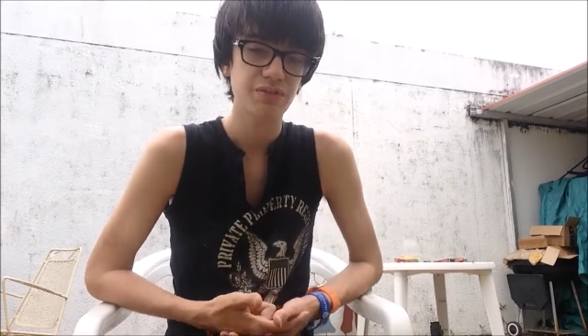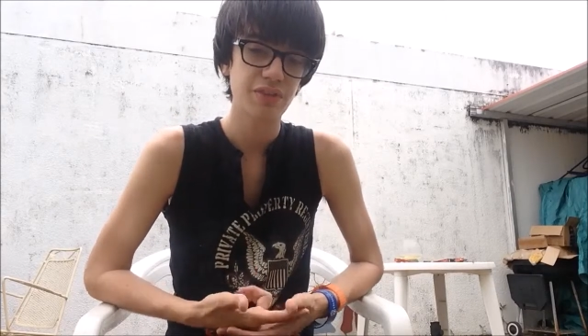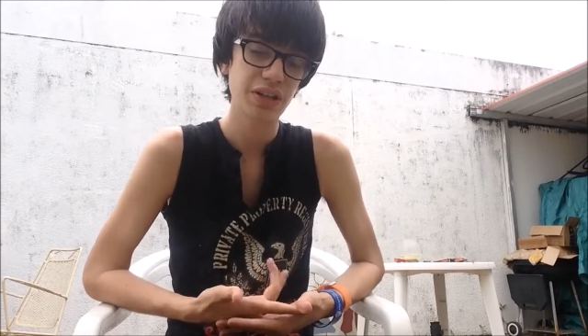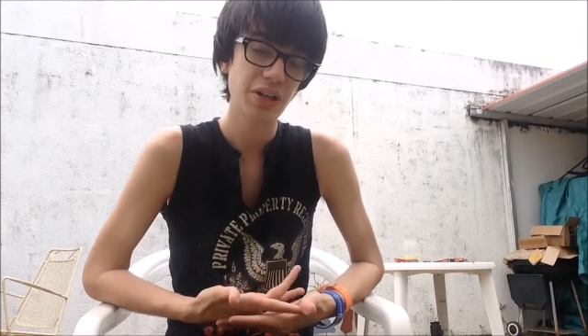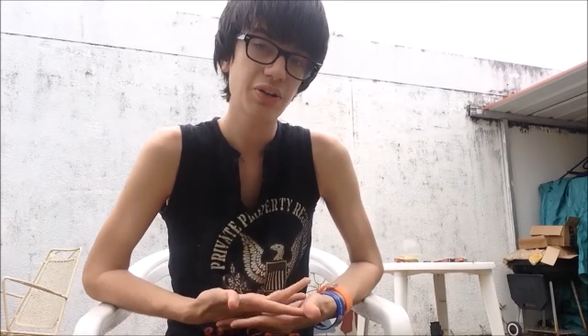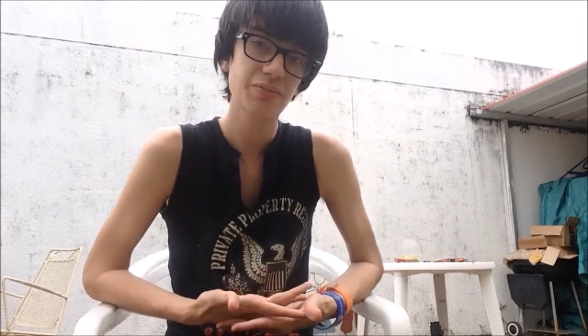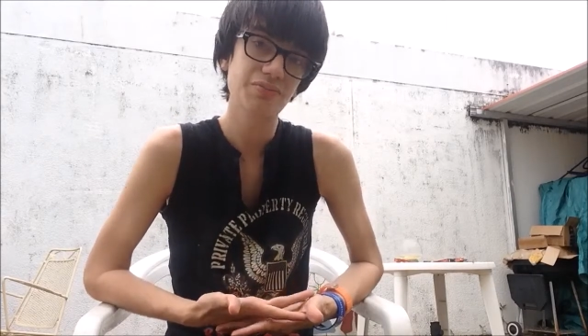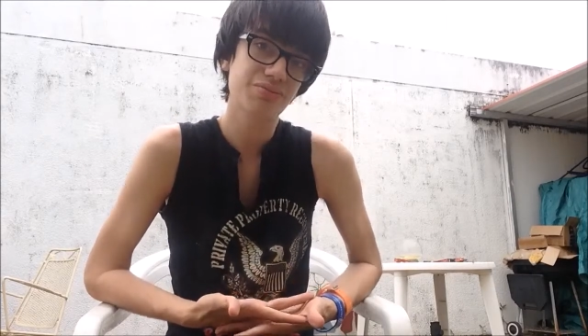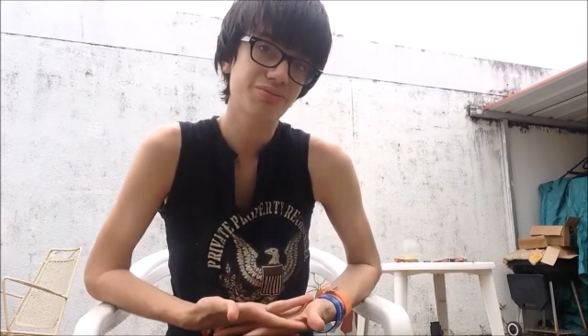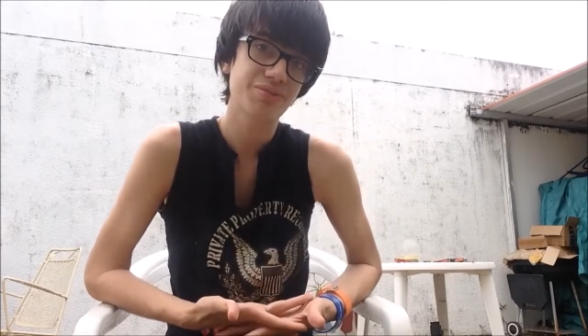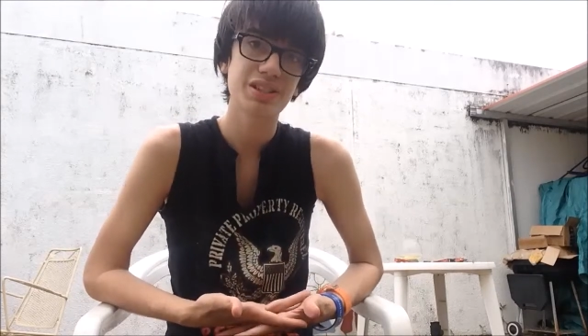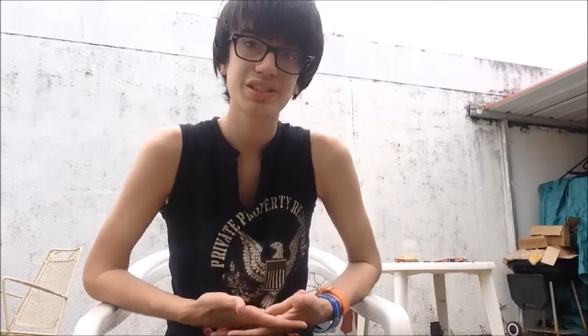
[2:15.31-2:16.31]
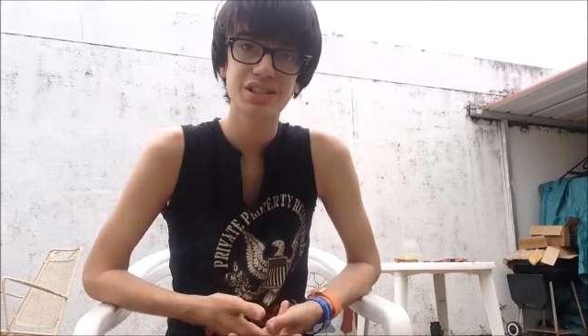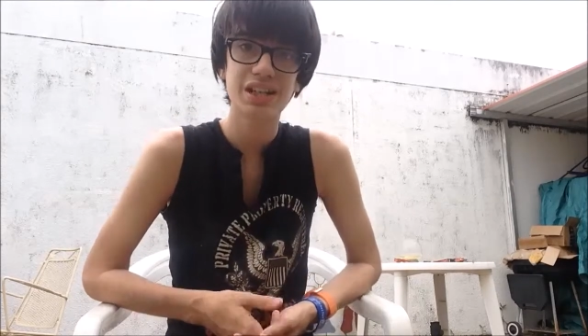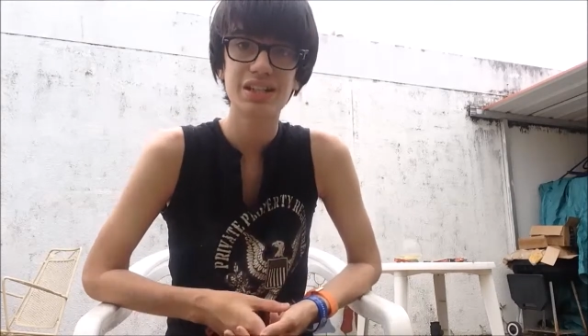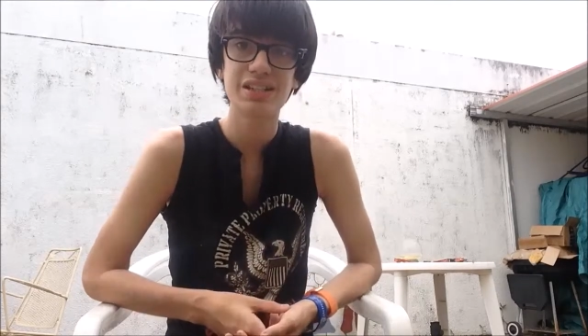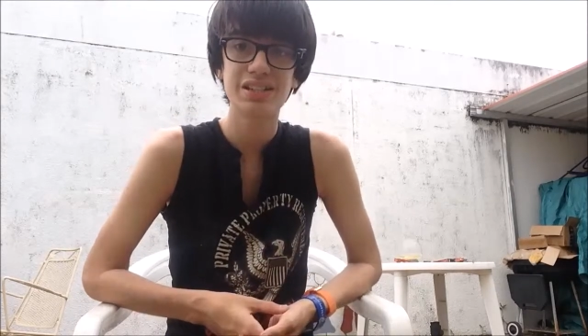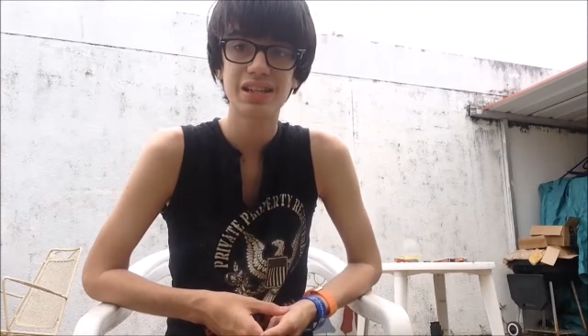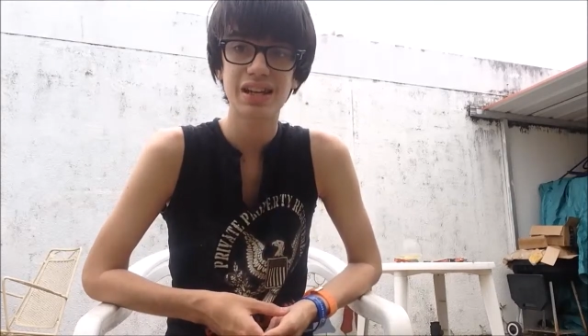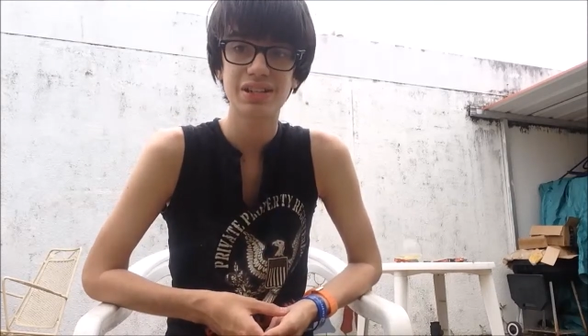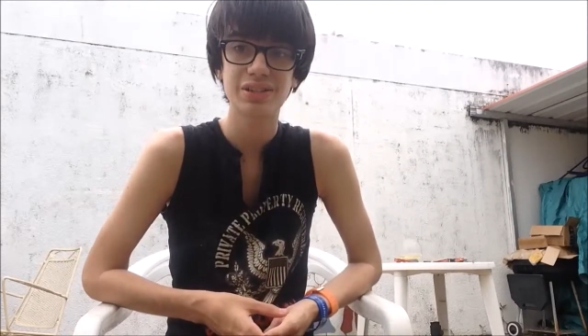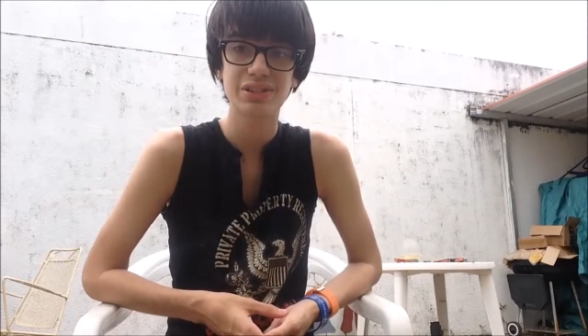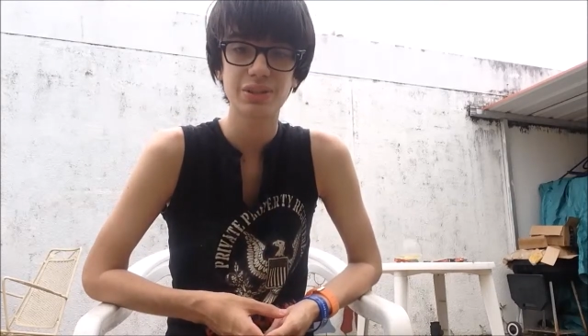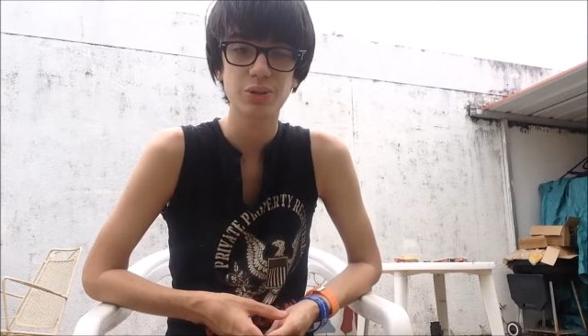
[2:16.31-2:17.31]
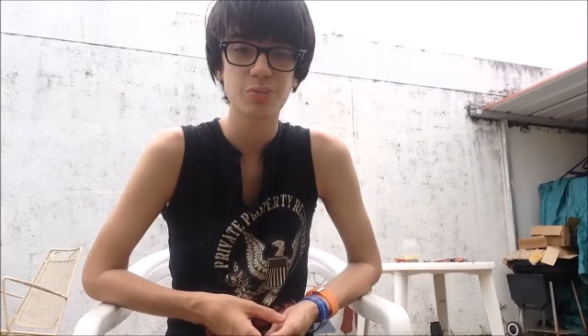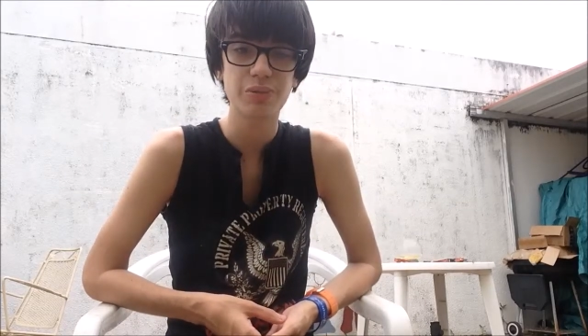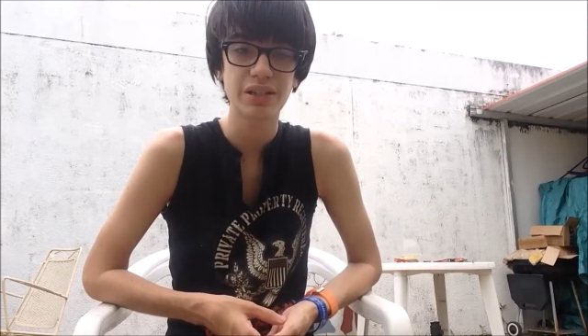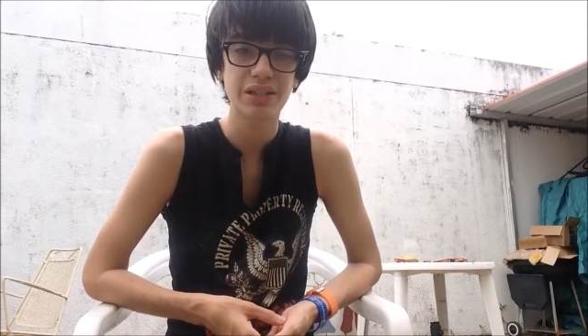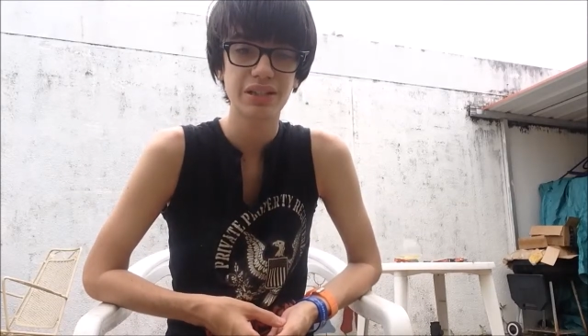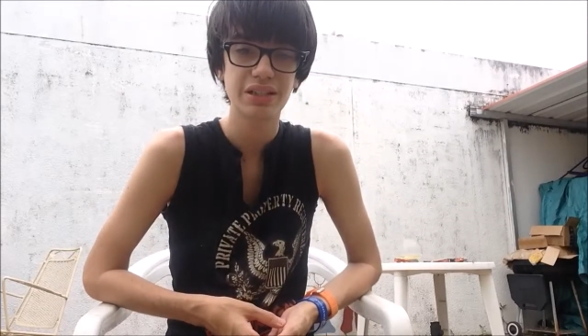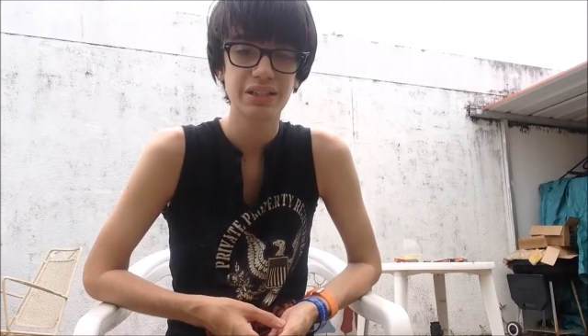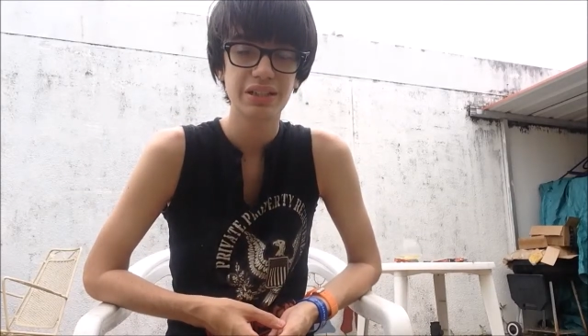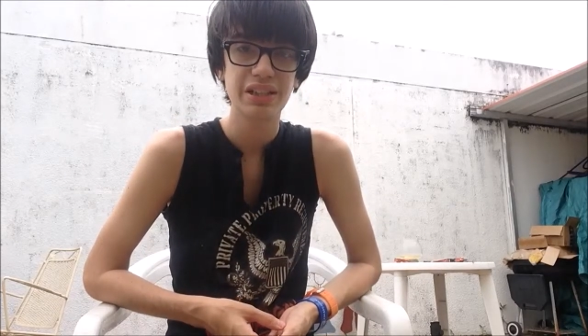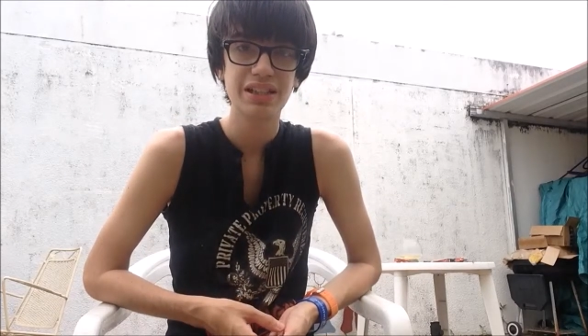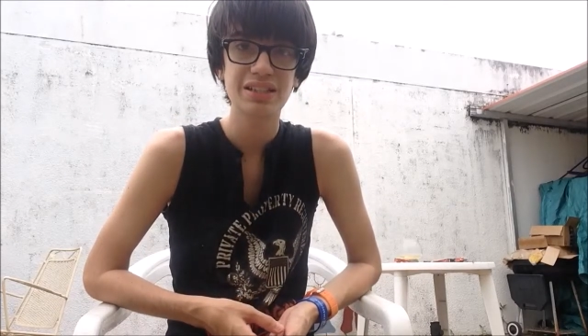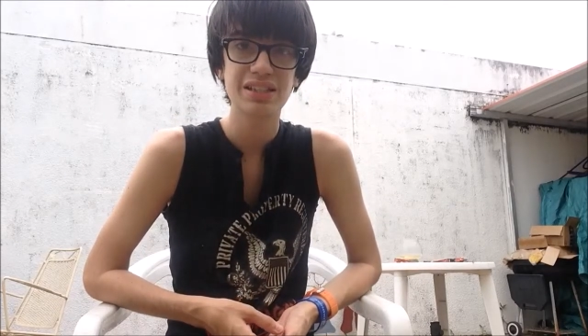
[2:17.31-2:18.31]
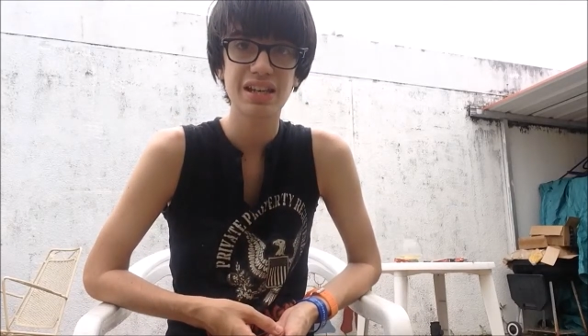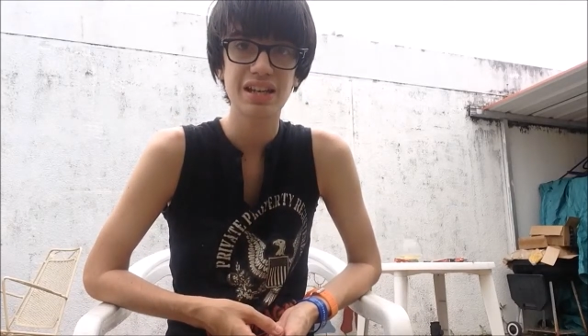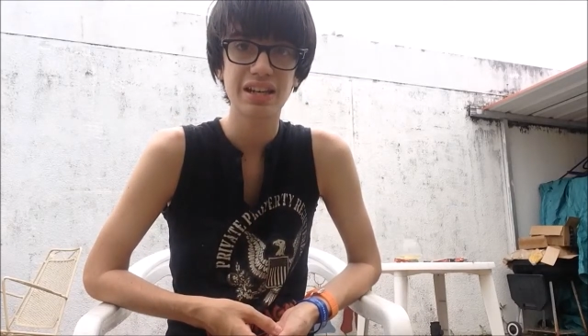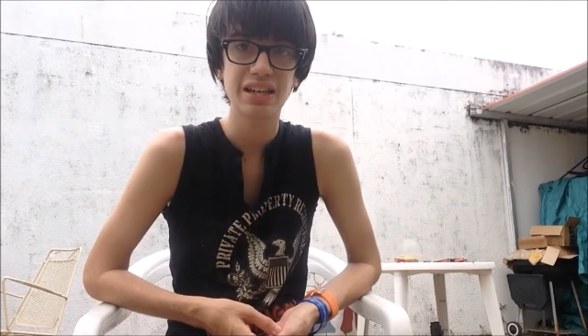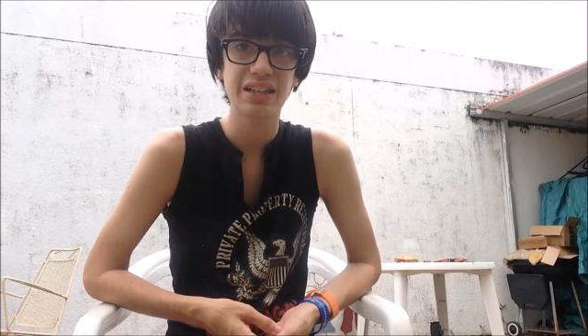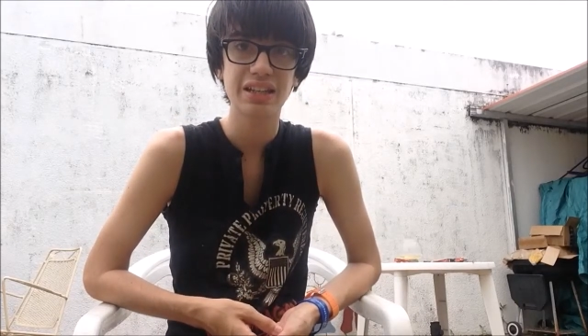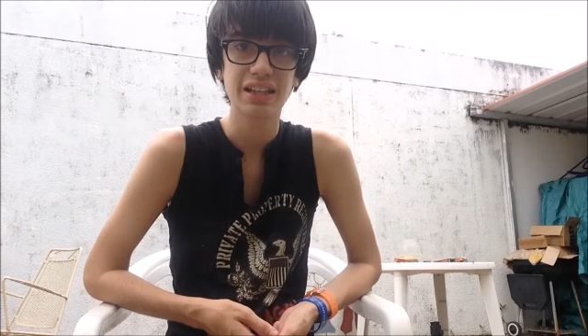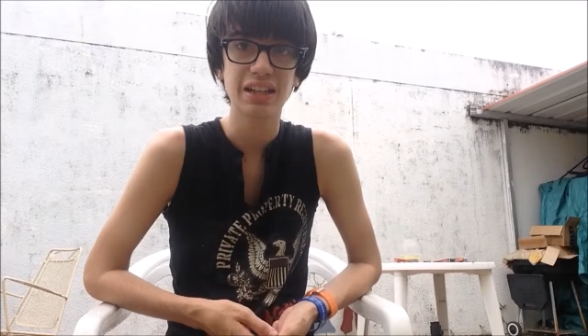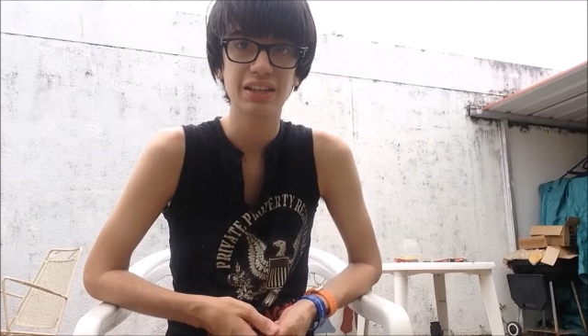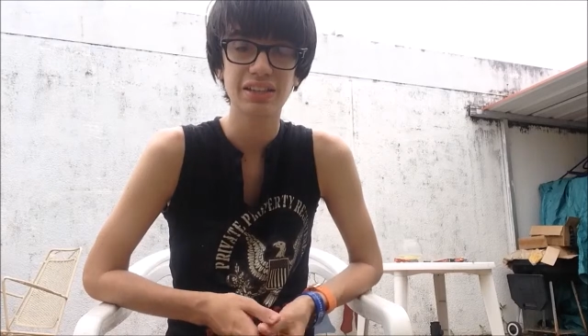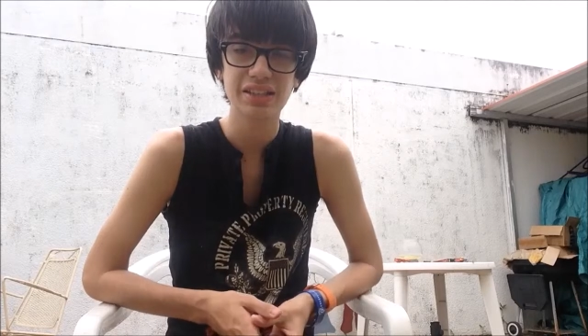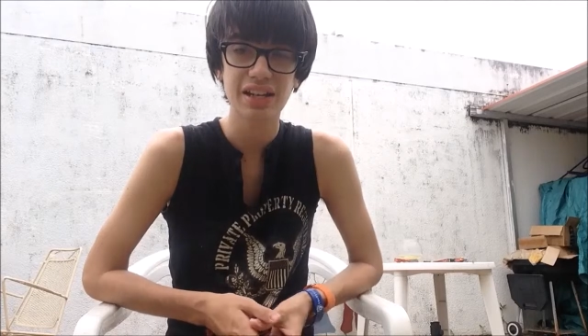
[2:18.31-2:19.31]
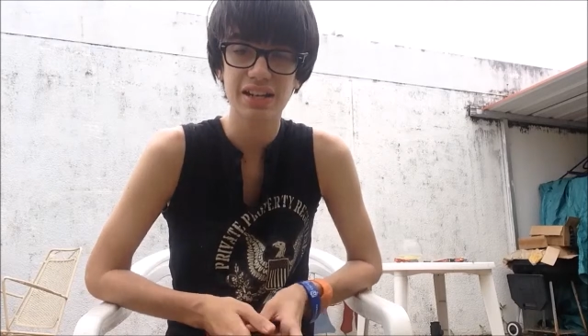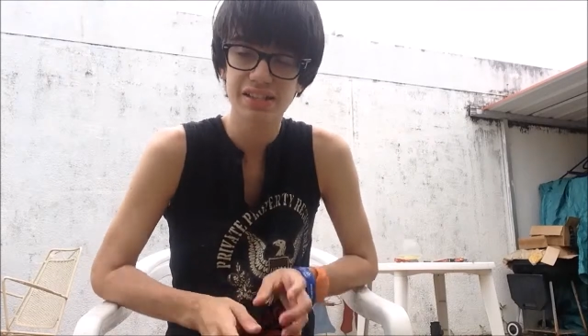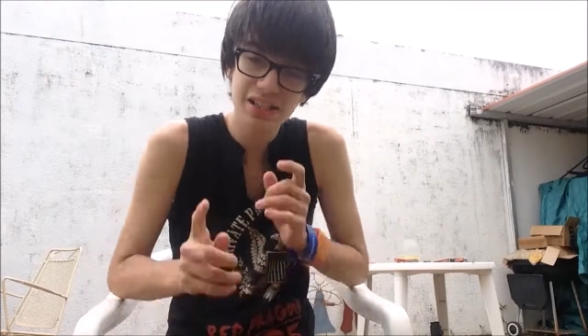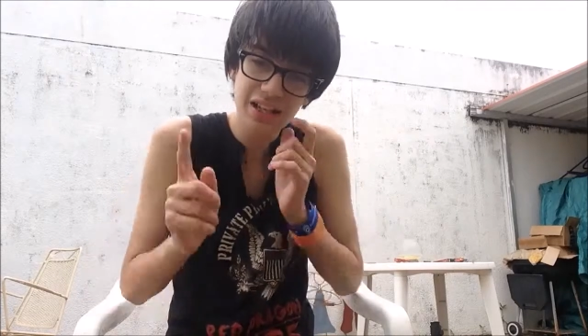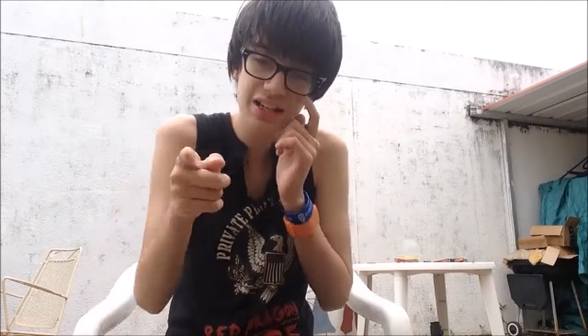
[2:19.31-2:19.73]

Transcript: Find out it's not actually Lupin. It's a guy in disguise.